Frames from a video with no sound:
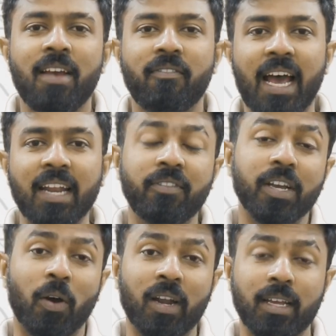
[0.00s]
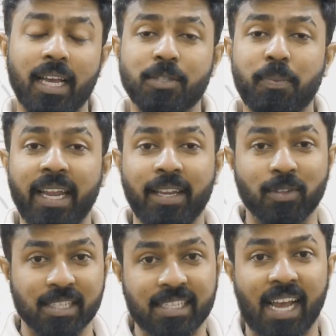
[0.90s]
wherein we're gonna explain you
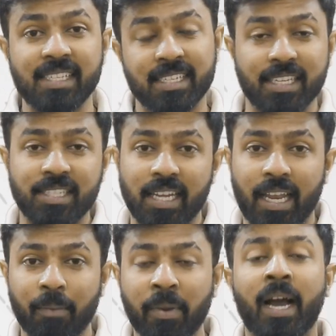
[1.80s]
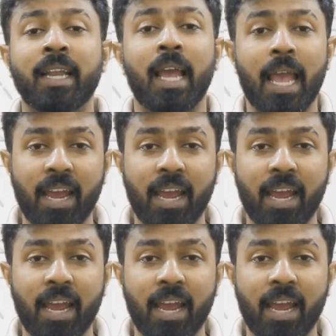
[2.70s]
the science and engineering behind